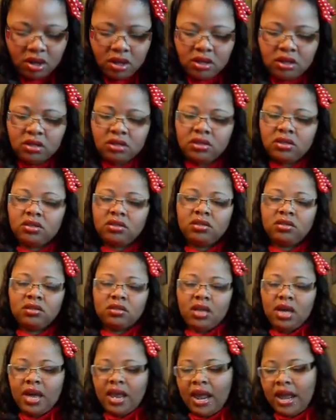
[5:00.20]
go.
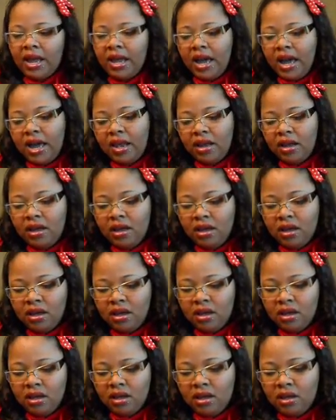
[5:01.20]
And I got
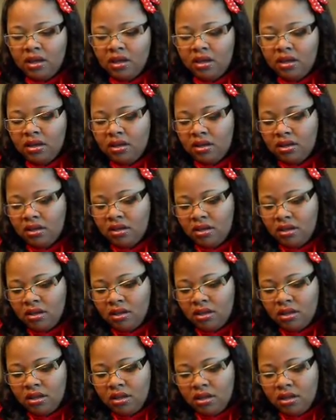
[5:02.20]
a,
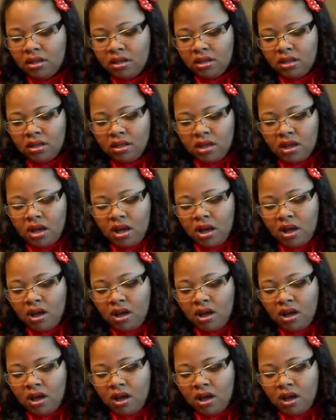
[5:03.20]
uh,